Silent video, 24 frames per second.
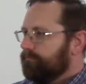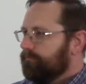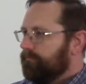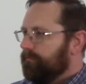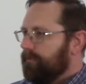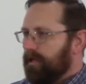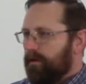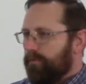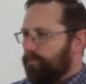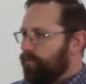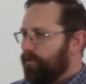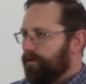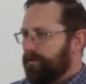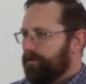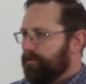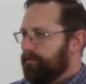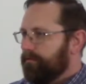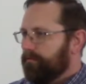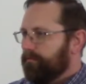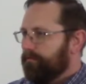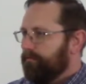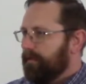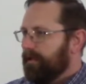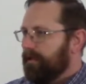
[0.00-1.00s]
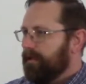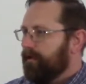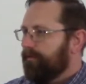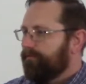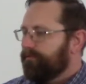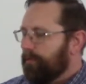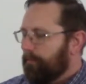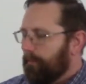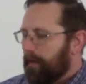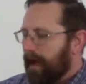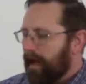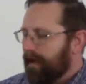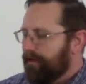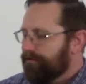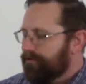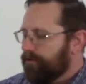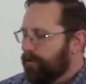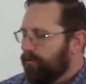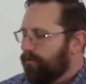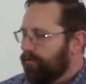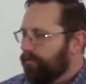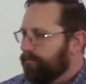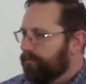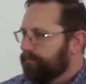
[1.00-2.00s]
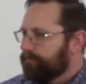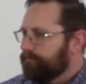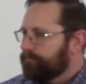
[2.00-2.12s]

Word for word: it wouldn't be enough to buy a soul.